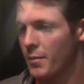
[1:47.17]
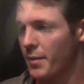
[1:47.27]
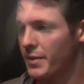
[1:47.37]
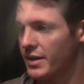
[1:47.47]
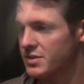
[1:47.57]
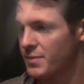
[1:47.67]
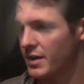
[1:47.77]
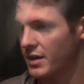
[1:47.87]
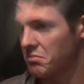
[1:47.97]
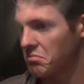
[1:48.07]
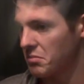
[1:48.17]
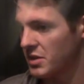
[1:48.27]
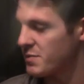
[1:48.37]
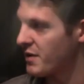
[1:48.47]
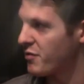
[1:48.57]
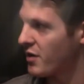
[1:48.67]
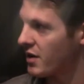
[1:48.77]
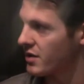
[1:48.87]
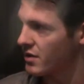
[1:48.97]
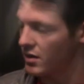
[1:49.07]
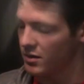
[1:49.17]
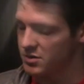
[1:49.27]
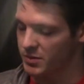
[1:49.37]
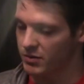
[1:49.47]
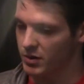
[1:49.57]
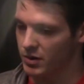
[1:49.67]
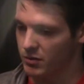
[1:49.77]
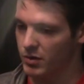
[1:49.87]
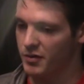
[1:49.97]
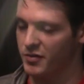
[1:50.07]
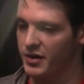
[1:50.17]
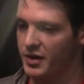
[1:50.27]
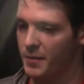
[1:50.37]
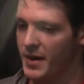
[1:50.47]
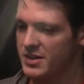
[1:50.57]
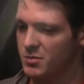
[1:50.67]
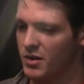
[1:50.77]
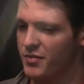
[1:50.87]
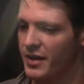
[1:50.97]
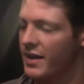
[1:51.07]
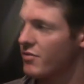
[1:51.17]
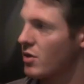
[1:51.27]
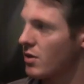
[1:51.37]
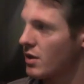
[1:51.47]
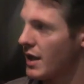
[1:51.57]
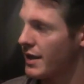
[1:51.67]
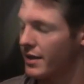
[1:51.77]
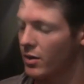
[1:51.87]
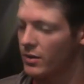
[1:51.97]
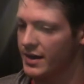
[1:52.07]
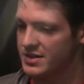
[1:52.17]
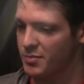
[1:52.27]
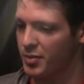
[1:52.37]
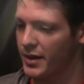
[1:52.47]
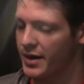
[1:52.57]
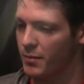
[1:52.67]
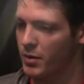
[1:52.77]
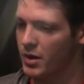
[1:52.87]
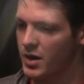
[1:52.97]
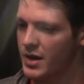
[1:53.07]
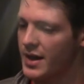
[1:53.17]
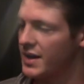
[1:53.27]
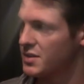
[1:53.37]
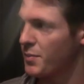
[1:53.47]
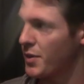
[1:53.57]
I mean, it's been it's been fun. You know, it's been a really really fun year of basketball. I feel like I've grown a lot, not only as a player, but as a